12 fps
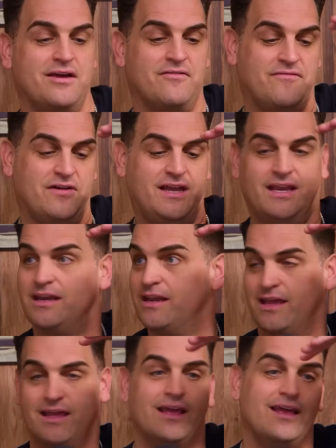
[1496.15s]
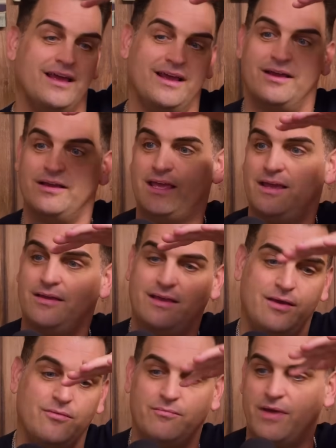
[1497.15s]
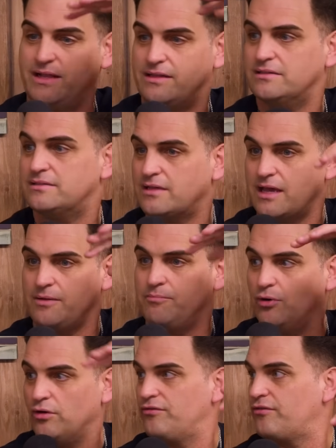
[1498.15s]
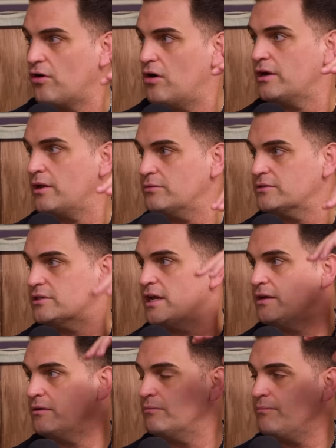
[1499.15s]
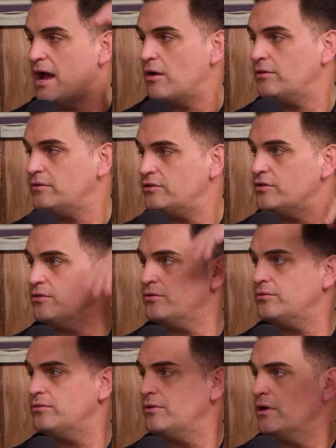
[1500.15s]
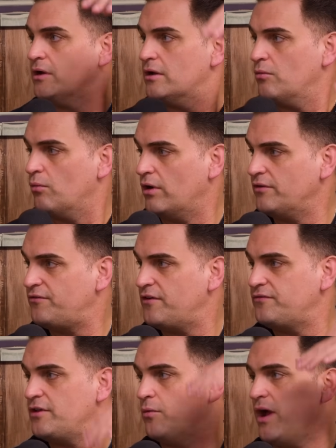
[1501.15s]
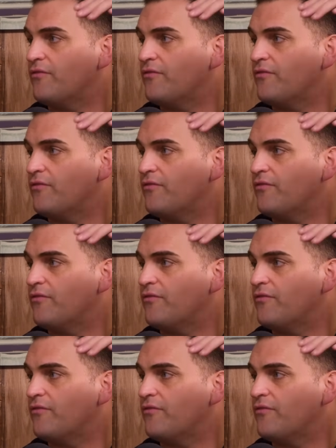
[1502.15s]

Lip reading: Fucking he would make this like bullfrog. It was like Mountain Dew, 151,